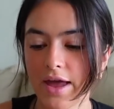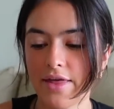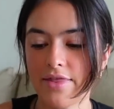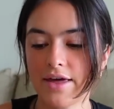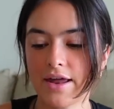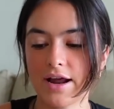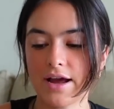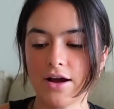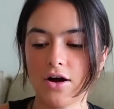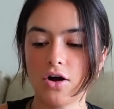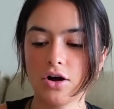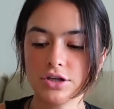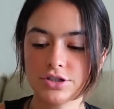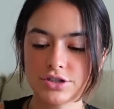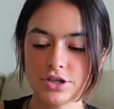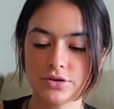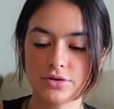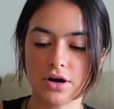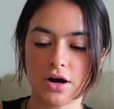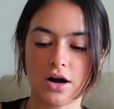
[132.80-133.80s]
And then I
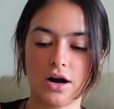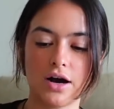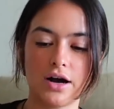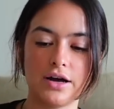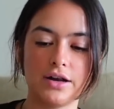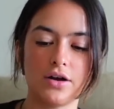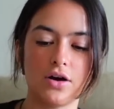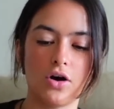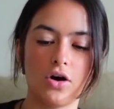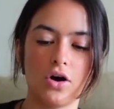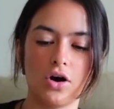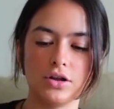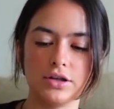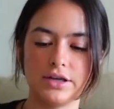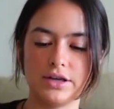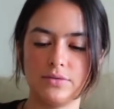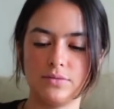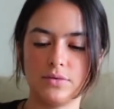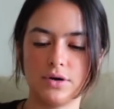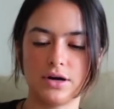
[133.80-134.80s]
also got an
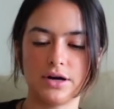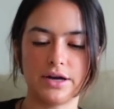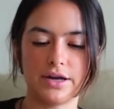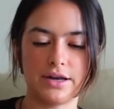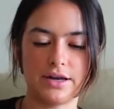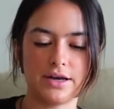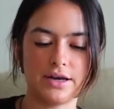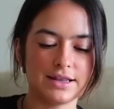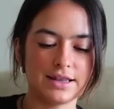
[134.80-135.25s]
all-in-one